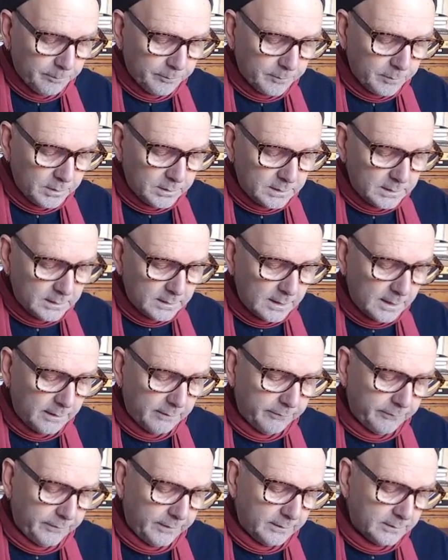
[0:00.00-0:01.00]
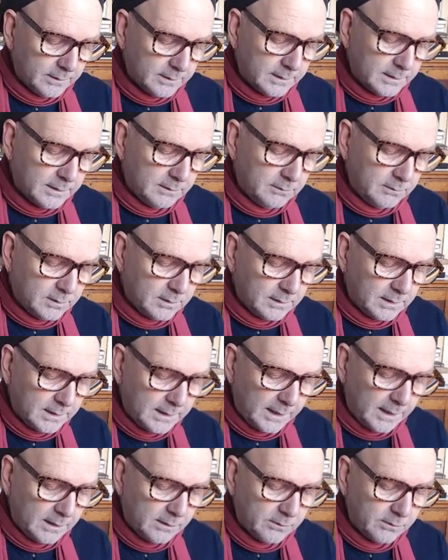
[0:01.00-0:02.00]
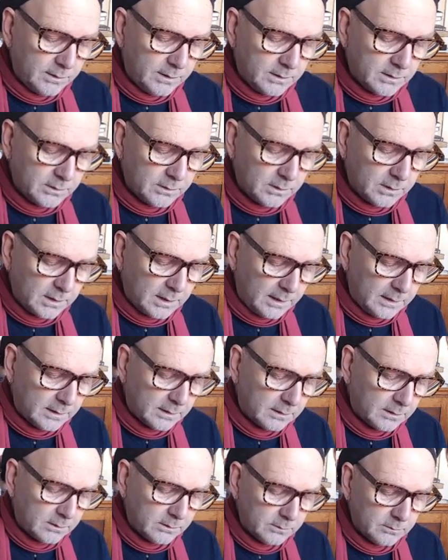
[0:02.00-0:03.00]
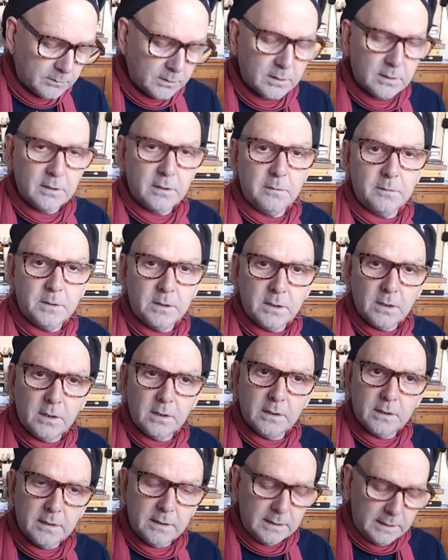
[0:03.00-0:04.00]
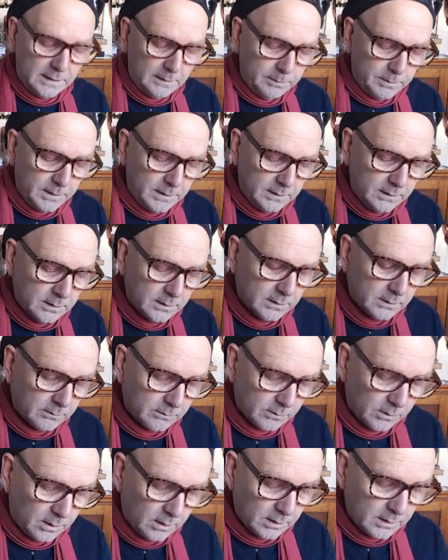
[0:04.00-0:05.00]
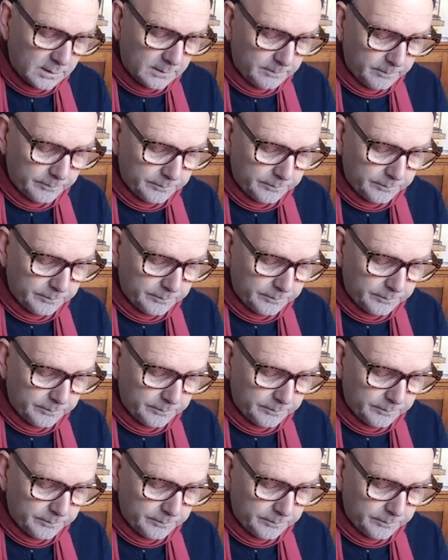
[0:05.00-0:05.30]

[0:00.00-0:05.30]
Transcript: But they have found a series of galleries or catacombs that have dug deep into the rock,